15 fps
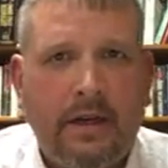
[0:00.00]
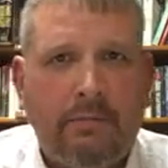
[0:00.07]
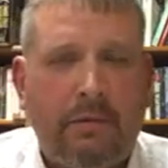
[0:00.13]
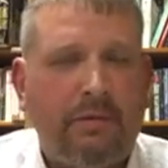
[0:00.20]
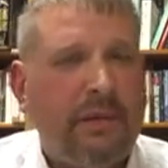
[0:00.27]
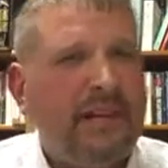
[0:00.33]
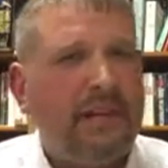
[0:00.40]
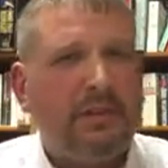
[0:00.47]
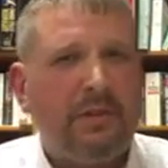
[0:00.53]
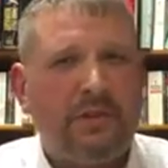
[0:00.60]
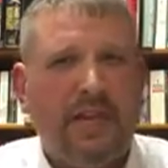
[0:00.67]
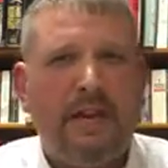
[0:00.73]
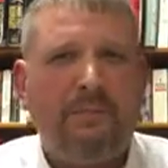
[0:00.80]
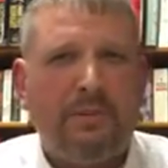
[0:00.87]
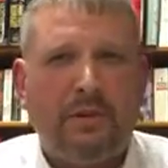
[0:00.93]
political
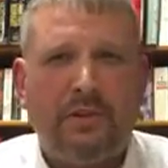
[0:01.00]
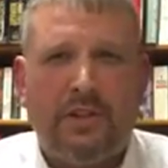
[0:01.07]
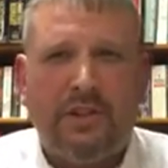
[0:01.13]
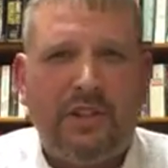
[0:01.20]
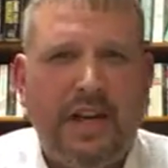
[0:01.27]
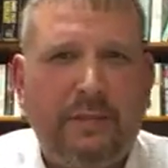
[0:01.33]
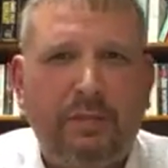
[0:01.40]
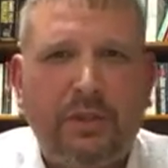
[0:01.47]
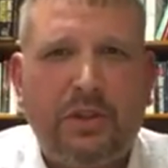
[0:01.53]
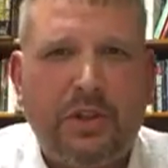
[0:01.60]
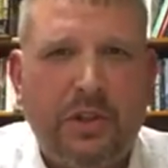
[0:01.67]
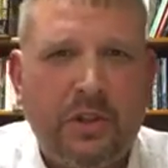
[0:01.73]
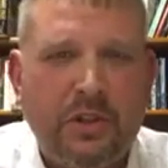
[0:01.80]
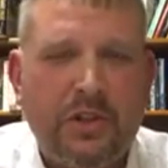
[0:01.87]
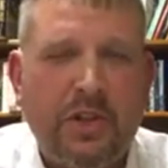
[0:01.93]
tempers and
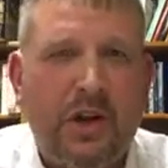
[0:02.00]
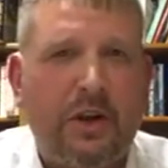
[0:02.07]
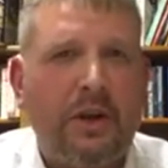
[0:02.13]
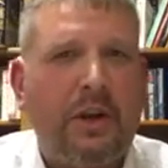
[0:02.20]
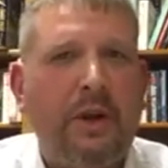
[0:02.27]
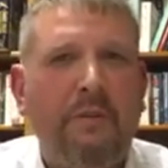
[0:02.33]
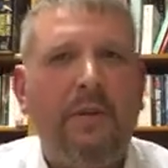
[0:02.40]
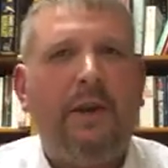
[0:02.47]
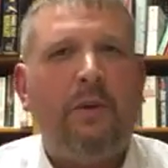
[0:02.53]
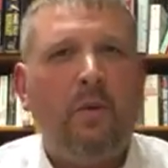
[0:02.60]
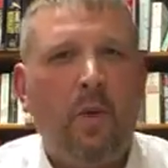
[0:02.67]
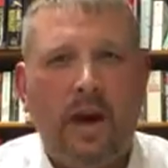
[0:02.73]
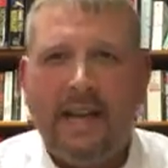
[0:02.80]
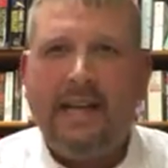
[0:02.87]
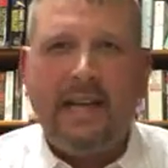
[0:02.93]
temperatures are going to be
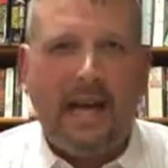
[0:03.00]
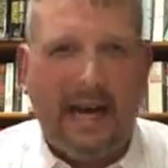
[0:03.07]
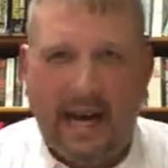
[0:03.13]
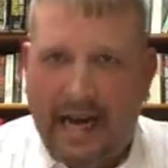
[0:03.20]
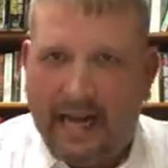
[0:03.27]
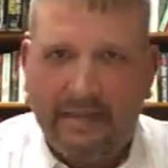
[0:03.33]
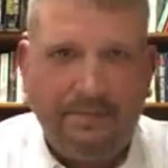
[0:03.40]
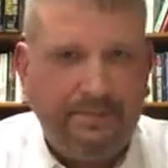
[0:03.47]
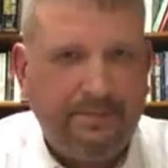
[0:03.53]
white hot.